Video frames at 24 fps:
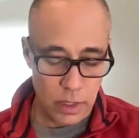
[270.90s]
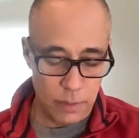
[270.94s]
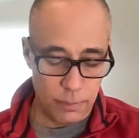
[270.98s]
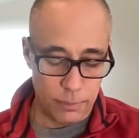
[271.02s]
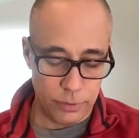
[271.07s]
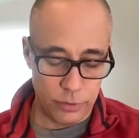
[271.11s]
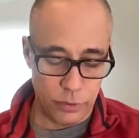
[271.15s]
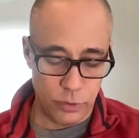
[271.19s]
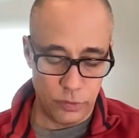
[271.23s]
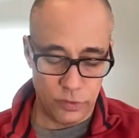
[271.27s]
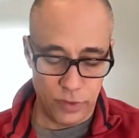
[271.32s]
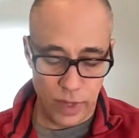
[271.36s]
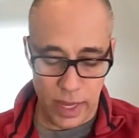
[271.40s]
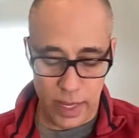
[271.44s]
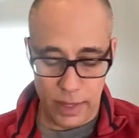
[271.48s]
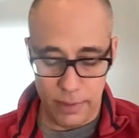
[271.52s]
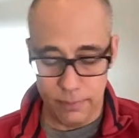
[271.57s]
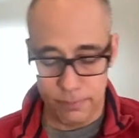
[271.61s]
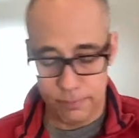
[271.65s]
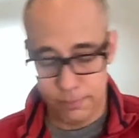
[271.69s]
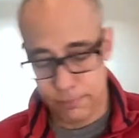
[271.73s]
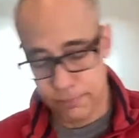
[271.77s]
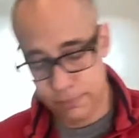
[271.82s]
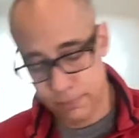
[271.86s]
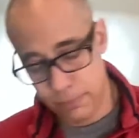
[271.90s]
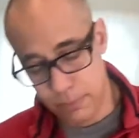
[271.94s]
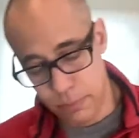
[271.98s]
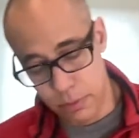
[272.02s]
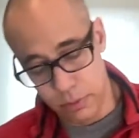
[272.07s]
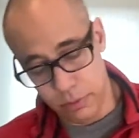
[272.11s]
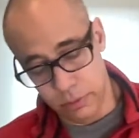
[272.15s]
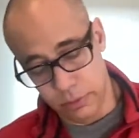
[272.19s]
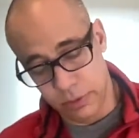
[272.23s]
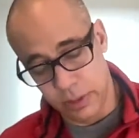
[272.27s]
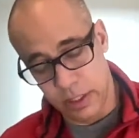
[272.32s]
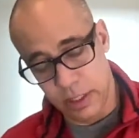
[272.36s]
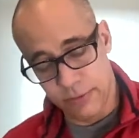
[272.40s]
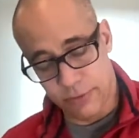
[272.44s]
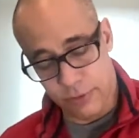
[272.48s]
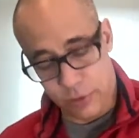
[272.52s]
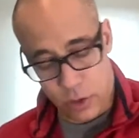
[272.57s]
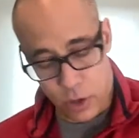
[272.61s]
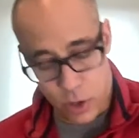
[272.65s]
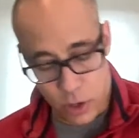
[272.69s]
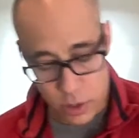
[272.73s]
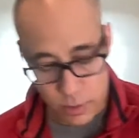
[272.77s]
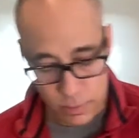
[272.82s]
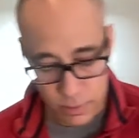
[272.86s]
produce a
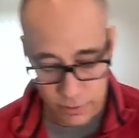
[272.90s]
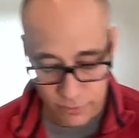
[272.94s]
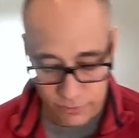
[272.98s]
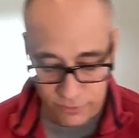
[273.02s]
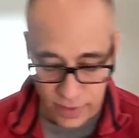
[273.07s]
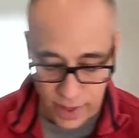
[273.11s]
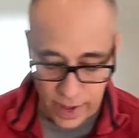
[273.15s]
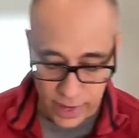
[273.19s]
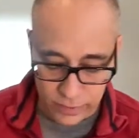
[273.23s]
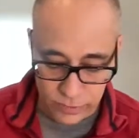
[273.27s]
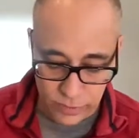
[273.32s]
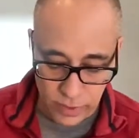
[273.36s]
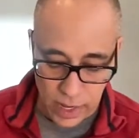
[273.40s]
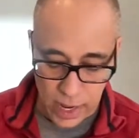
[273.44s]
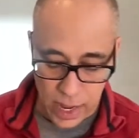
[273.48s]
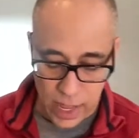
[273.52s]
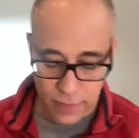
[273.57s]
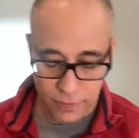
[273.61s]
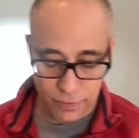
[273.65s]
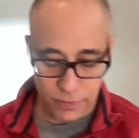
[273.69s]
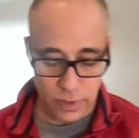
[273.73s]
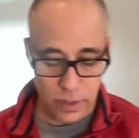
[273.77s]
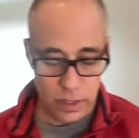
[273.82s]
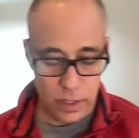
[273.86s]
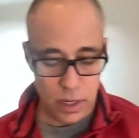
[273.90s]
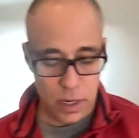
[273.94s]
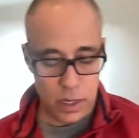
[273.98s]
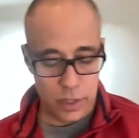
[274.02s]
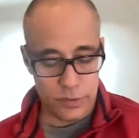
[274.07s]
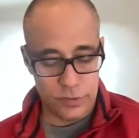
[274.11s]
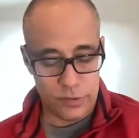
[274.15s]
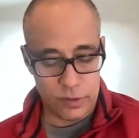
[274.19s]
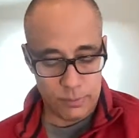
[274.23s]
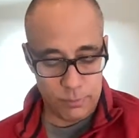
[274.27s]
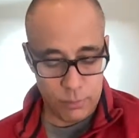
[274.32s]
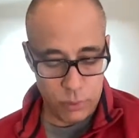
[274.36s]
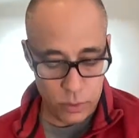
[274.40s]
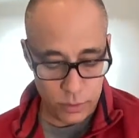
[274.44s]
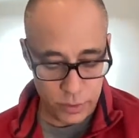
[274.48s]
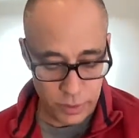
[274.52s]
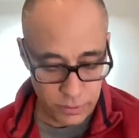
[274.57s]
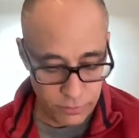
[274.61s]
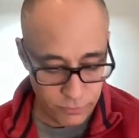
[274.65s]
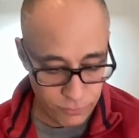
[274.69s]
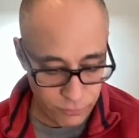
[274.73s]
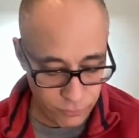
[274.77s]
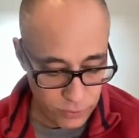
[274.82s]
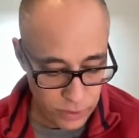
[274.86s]
lever arm effect at the
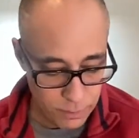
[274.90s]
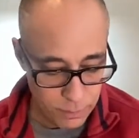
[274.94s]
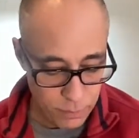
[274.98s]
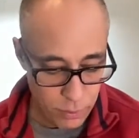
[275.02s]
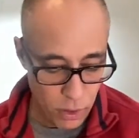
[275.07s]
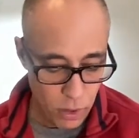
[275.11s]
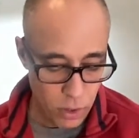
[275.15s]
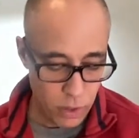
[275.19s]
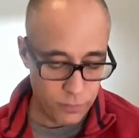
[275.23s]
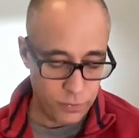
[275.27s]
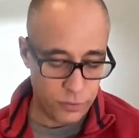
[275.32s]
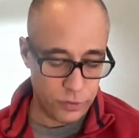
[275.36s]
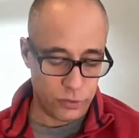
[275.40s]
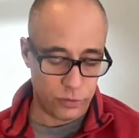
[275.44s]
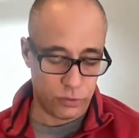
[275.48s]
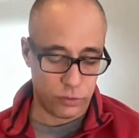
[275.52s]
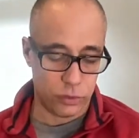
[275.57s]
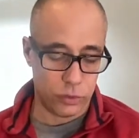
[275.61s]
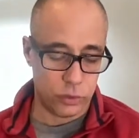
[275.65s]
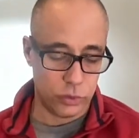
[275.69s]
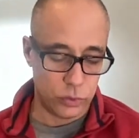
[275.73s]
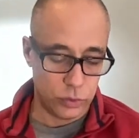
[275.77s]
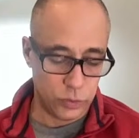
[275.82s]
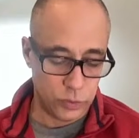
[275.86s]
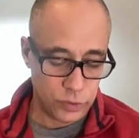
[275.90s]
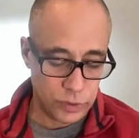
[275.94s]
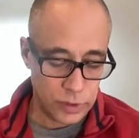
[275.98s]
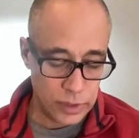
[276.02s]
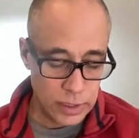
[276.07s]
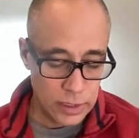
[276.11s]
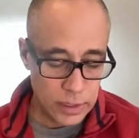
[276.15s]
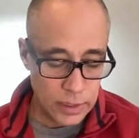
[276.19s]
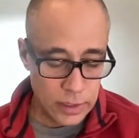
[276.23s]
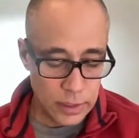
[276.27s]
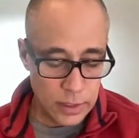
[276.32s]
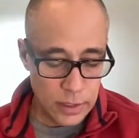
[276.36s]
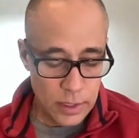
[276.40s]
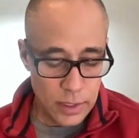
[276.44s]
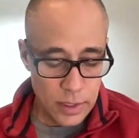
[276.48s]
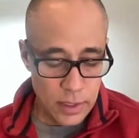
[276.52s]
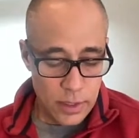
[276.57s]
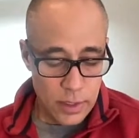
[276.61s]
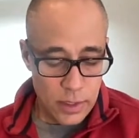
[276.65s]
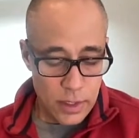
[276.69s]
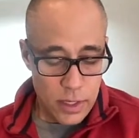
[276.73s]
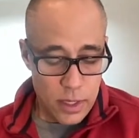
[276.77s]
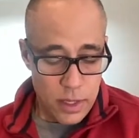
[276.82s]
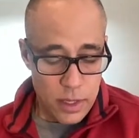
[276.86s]
unsupported free part of the screws
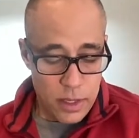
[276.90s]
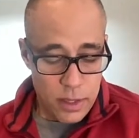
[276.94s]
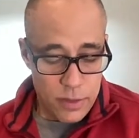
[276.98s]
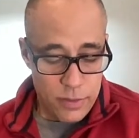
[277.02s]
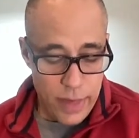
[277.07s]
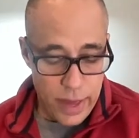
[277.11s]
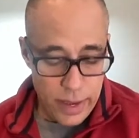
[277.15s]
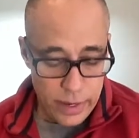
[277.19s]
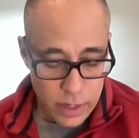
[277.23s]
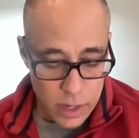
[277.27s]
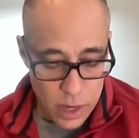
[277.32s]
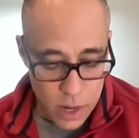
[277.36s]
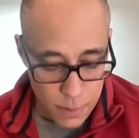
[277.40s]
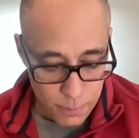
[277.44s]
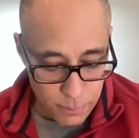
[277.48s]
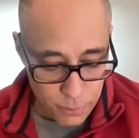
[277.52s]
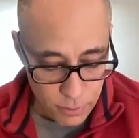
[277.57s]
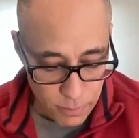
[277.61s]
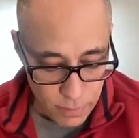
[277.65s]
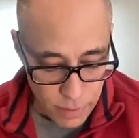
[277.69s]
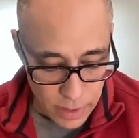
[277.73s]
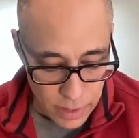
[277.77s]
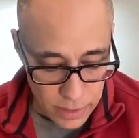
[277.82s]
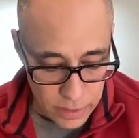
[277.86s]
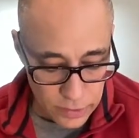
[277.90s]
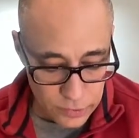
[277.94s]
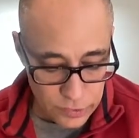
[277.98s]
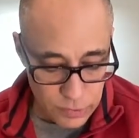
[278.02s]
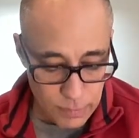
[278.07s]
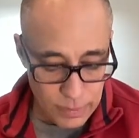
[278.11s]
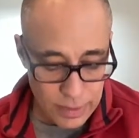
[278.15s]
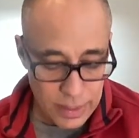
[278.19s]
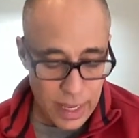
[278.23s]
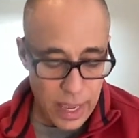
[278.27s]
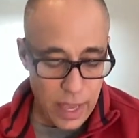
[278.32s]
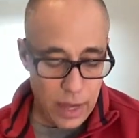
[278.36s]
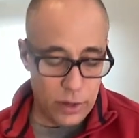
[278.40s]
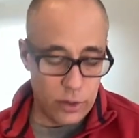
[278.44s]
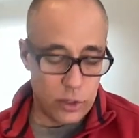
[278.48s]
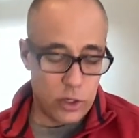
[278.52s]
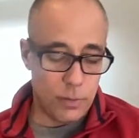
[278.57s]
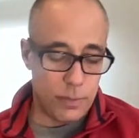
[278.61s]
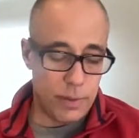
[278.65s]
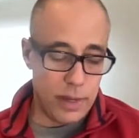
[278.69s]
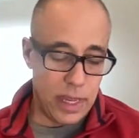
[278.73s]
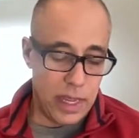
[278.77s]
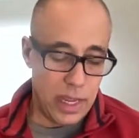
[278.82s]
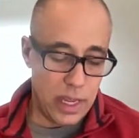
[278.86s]
that compromise the mechanical
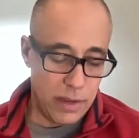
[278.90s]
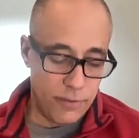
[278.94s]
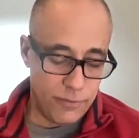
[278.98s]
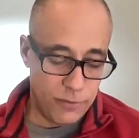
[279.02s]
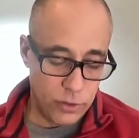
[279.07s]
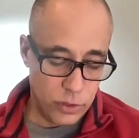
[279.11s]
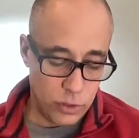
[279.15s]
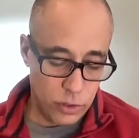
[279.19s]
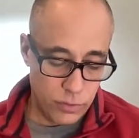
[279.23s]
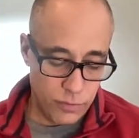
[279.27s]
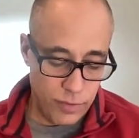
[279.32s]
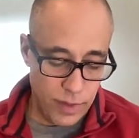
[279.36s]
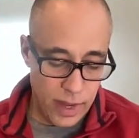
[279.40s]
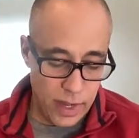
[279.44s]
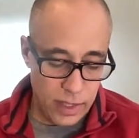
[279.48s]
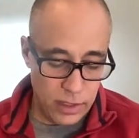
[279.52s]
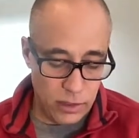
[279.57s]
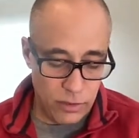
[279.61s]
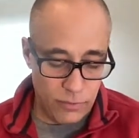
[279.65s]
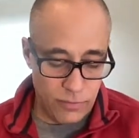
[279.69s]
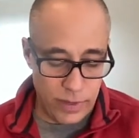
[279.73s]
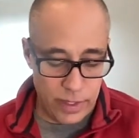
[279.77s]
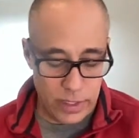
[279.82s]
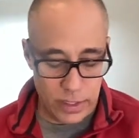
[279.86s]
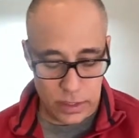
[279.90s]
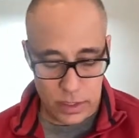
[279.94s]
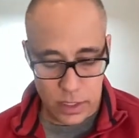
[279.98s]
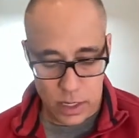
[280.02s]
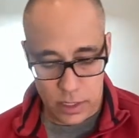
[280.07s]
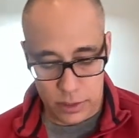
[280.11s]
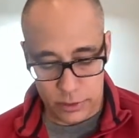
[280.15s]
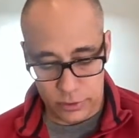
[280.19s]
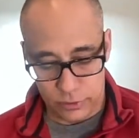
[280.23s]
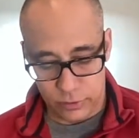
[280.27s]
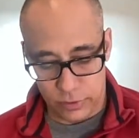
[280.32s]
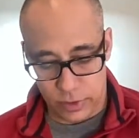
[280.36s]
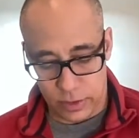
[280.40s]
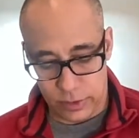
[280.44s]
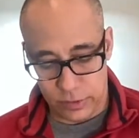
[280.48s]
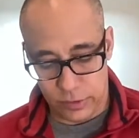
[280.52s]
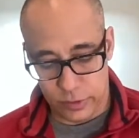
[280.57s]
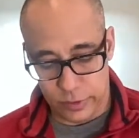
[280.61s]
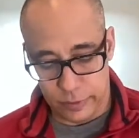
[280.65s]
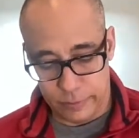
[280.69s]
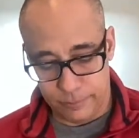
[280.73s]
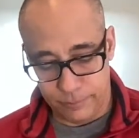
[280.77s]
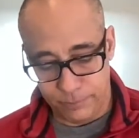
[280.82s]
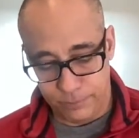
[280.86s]
behavior of the elevated constructs.